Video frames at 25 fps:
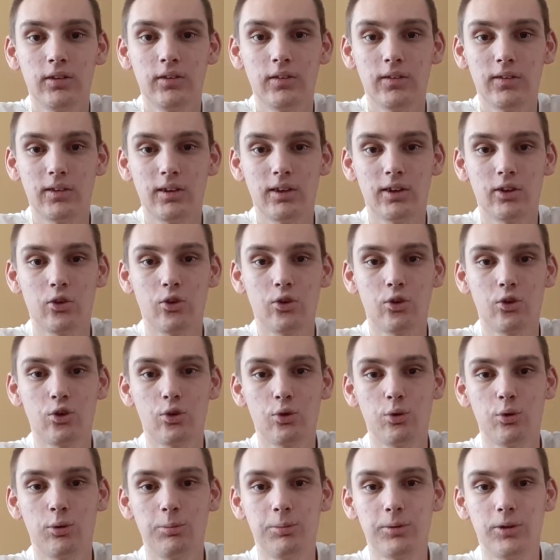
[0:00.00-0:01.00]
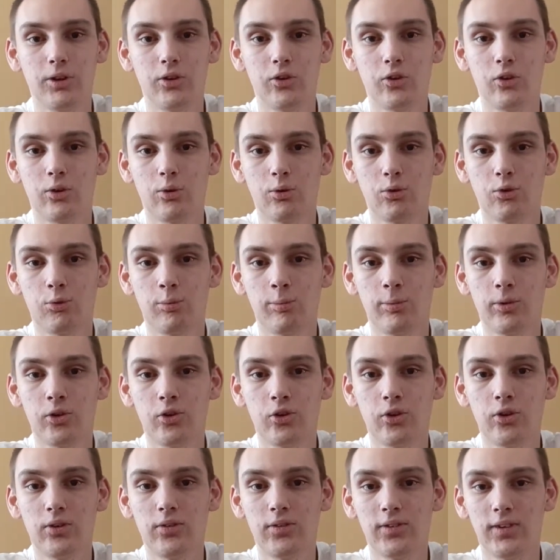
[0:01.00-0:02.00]
That's also open at Southwest
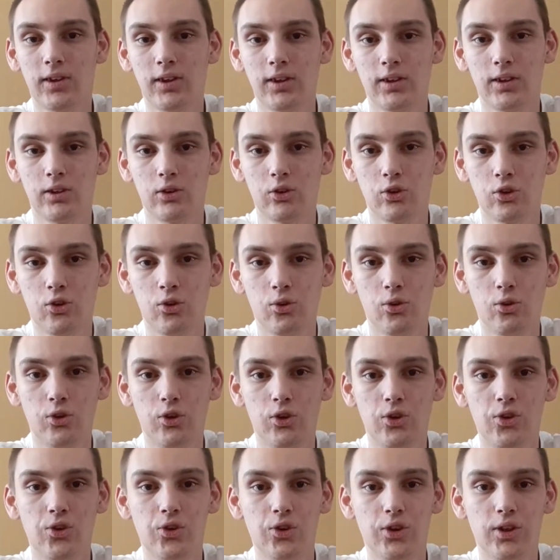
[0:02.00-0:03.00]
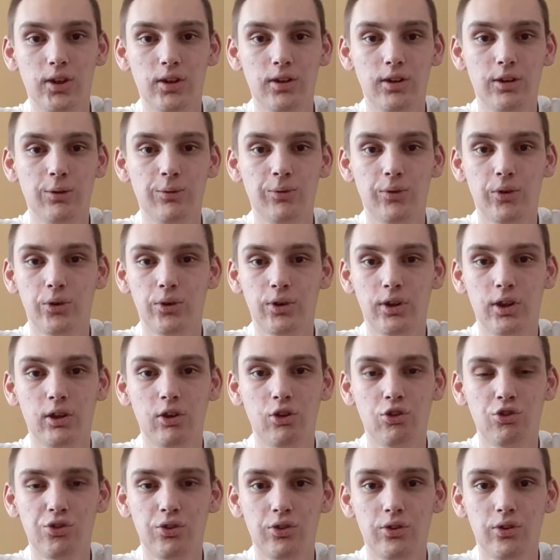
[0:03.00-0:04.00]
Plaza. They got two C's Candy
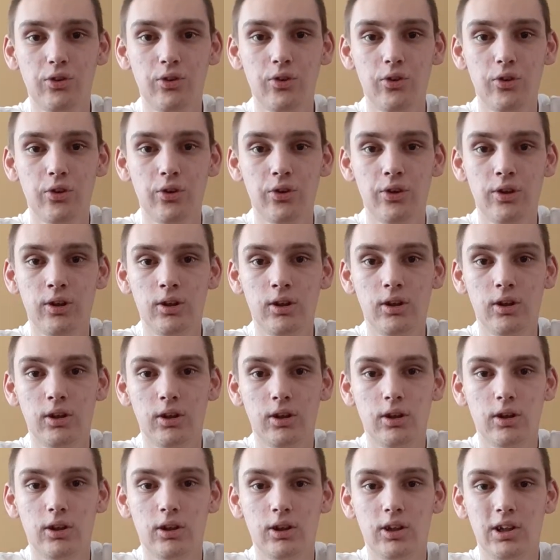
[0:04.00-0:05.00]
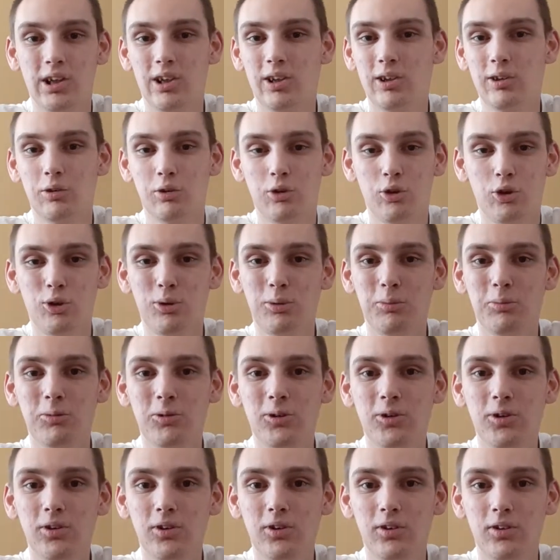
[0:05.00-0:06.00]
locations,
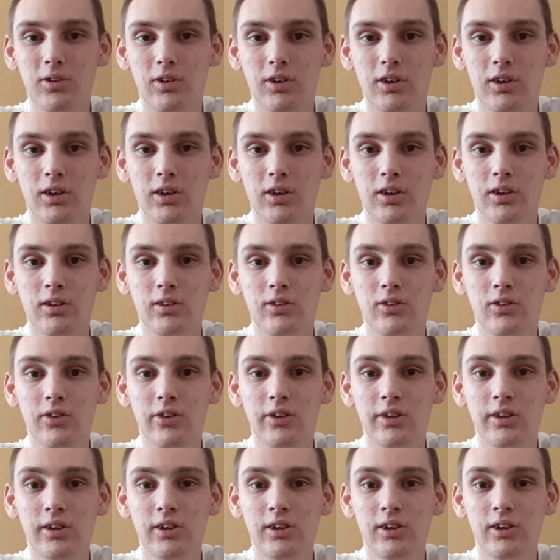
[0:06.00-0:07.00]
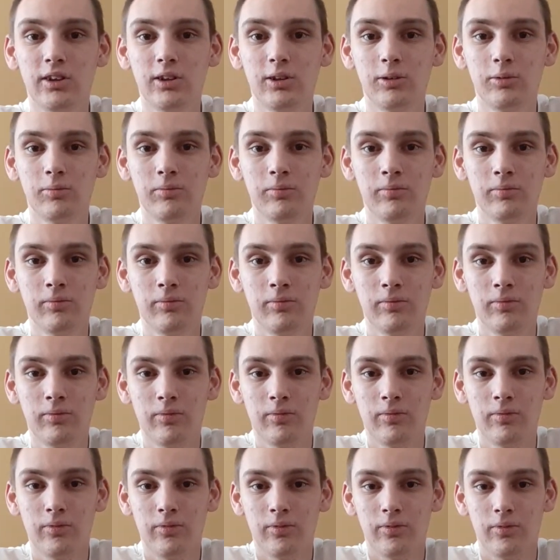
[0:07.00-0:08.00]
Hallmark, and a
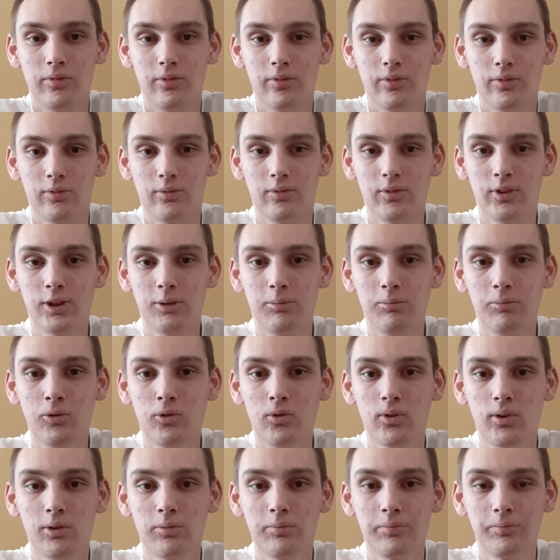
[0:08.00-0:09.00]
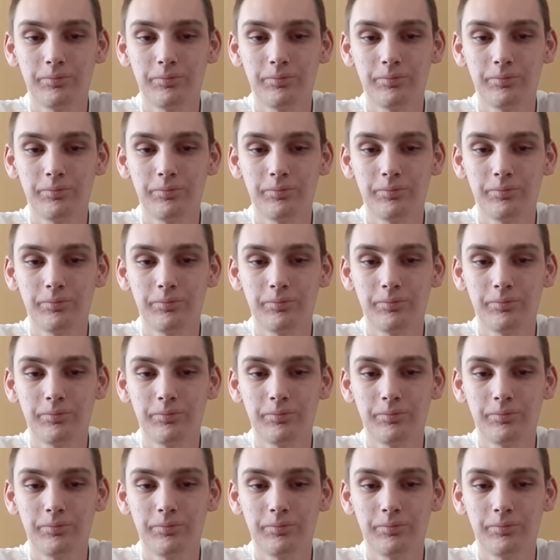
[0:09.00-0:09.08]
lot more.